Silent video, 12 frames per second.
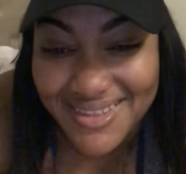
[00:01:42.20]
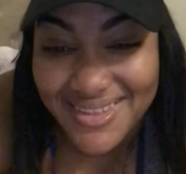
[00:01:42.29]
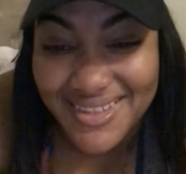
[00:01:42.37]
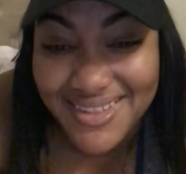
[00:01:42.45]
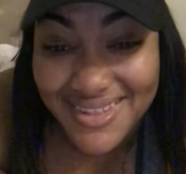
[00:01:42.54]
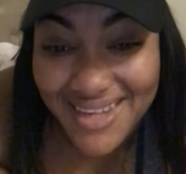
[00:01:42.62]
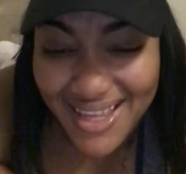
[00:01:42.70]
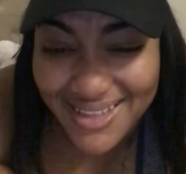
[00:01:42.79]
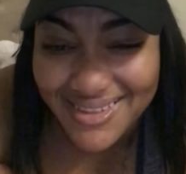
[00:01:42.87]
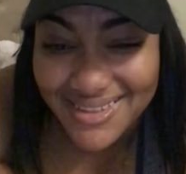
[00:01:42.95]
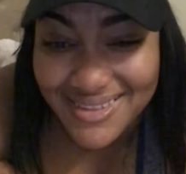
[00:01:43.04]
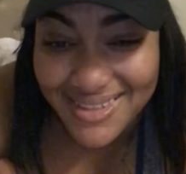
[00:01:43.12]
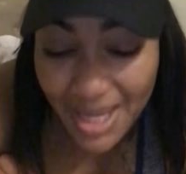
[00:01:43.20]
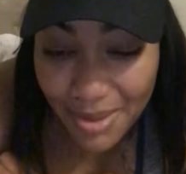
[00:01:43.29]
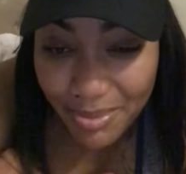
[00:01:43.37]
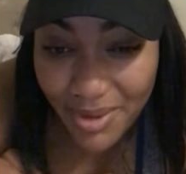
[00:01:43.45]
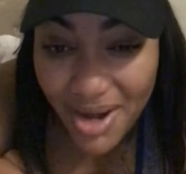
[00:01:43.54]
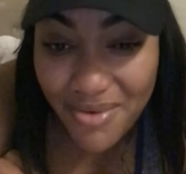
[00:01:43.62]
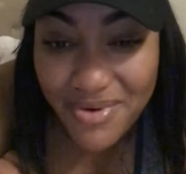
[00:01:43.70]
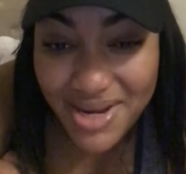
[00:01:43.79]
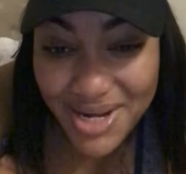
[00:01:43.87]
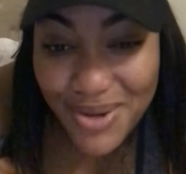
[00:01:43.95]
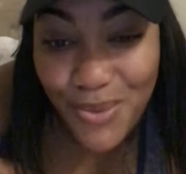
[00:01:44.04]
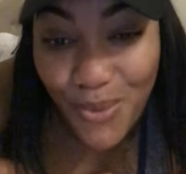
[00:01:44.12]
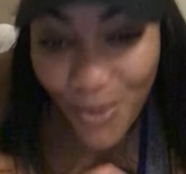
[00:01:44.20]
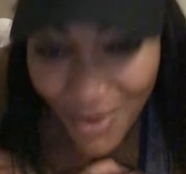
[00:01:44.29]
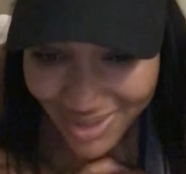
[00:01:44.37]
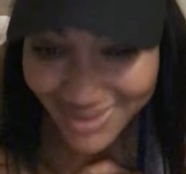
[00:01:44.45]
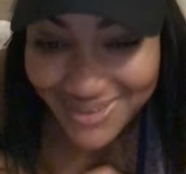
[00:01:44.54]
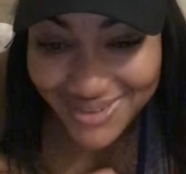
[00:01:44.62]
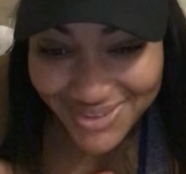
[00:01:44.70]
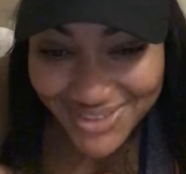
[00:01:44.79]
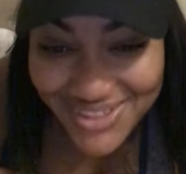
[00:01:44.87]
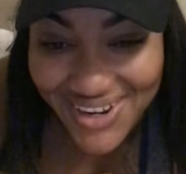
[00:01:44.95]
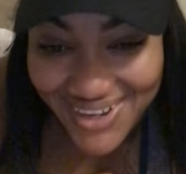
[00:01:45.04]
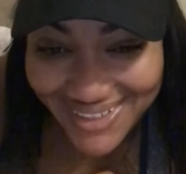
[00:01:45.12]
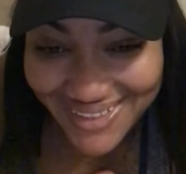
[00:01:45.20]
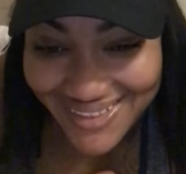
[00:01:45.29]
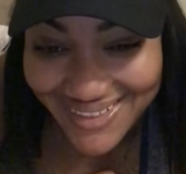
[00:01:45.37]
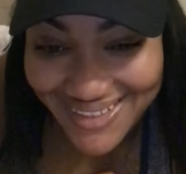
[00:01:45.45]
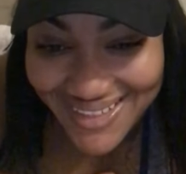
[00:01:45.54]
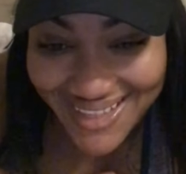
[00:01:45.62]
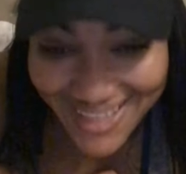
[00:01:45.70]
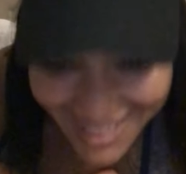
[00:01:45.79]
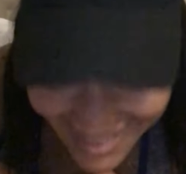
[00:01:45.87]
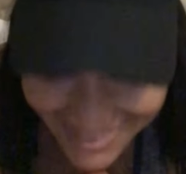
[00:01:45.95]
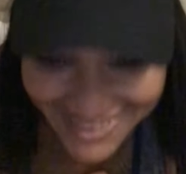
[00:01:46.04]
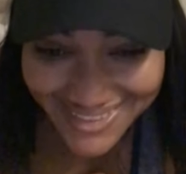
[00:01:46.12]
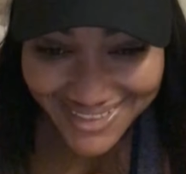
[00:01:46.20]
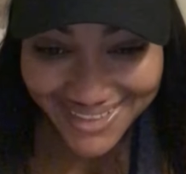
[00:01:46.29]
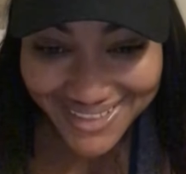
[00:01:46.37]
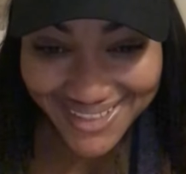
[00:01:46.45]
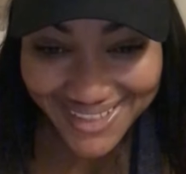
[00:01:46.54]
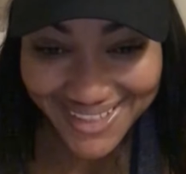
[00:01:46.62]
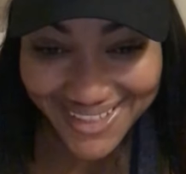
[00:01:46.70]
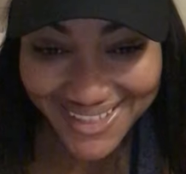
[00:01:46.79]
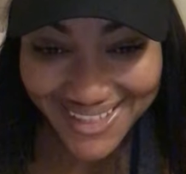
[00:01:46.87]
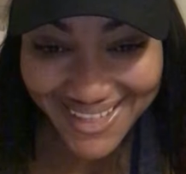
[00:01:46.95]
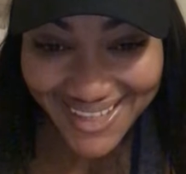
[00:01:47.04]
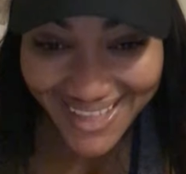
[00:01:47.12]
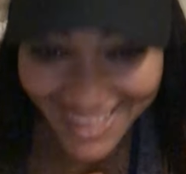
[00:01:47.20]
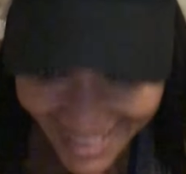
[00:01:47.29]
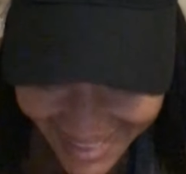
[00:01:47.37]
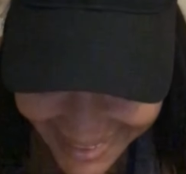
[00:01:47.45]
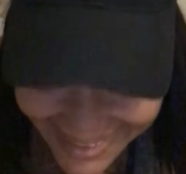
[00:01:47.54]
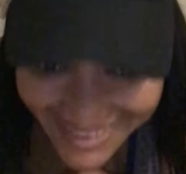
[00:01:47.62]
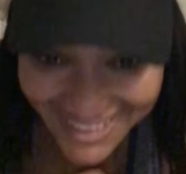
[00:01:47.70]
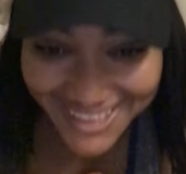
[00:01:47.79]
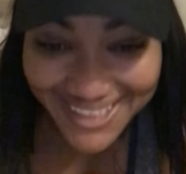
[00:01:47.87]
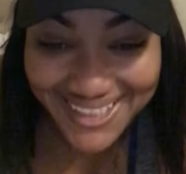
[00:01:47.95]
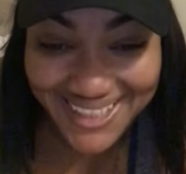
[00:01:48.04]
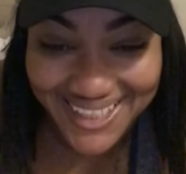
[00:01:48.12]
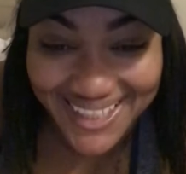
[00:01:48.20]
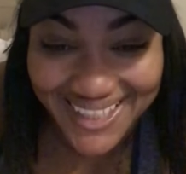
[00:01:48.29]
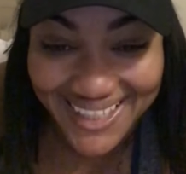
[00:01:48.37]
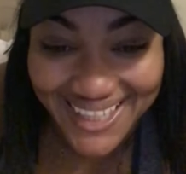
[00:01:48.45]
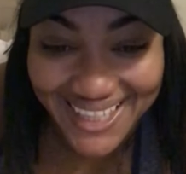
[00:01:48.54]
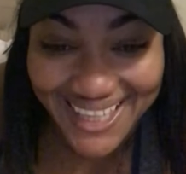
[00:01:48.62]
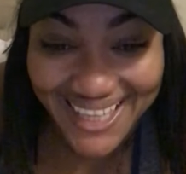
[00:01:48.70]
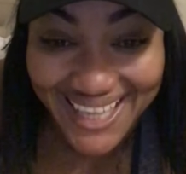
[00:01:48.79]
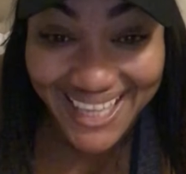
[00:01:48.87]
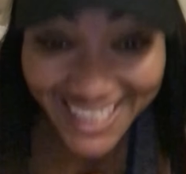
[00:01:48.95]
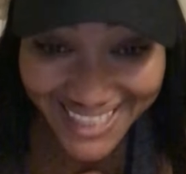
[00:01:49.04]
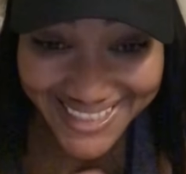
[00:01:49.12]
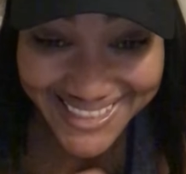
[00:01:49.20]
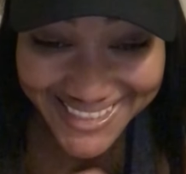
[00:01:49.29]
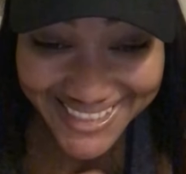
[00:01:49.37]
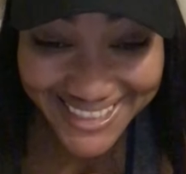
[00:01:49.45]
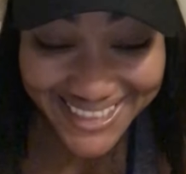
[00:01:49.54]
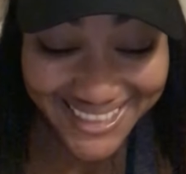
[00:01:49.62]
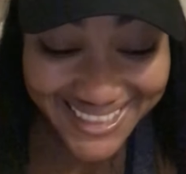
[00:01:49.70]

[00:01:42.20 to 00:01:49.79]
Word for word: the next step I really want to touch on is is is